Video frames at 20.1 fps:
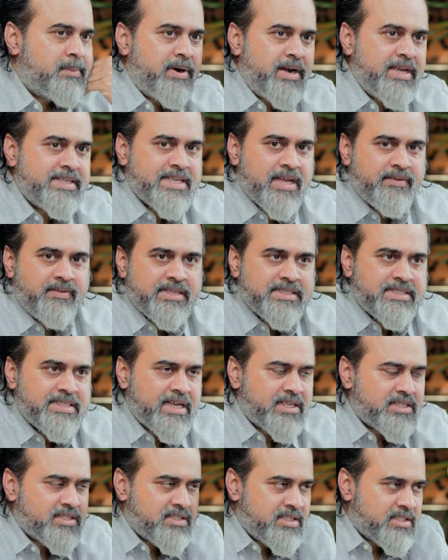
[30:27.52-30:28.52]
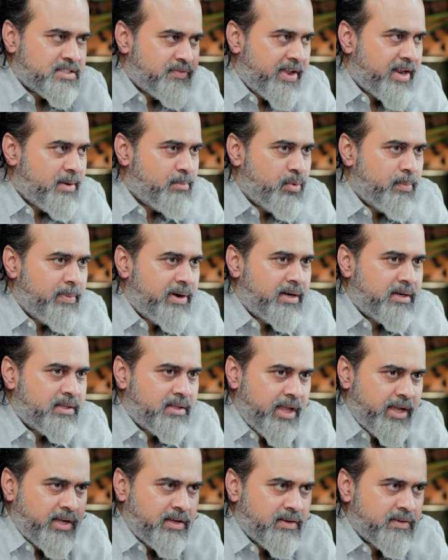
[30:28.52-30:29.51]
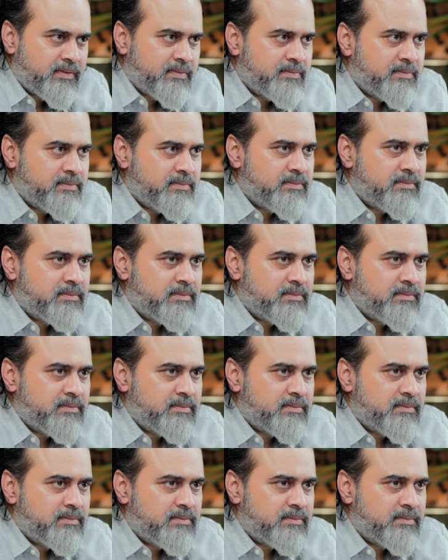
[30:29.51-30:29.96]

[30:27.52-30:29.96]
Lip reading: Somebody is having sex this very moment. Think.